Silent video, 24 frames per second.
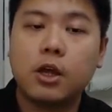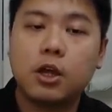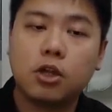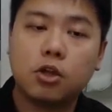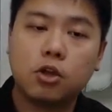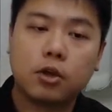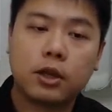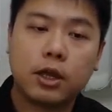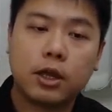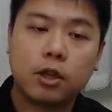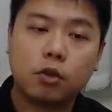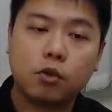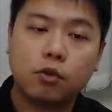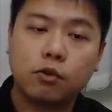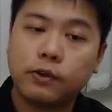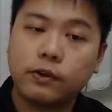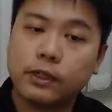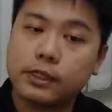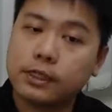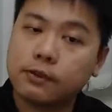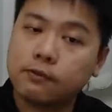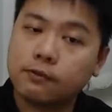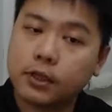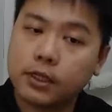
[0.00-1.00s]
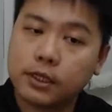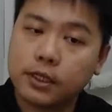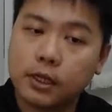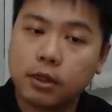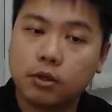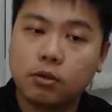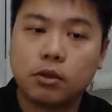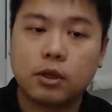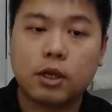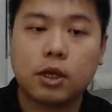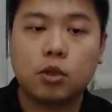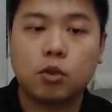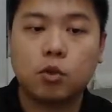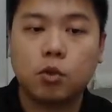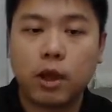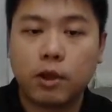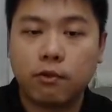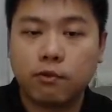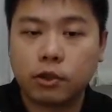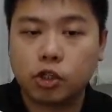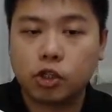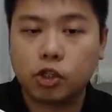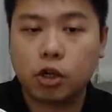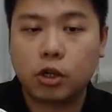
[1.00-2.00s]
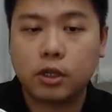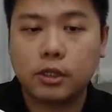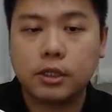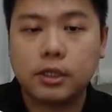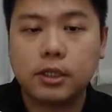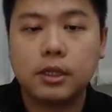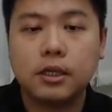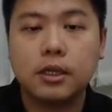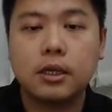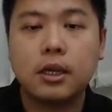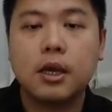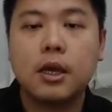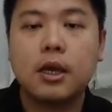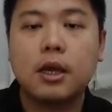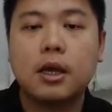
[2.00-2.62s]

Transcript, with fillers: You can do first in, first out, you can do average costing.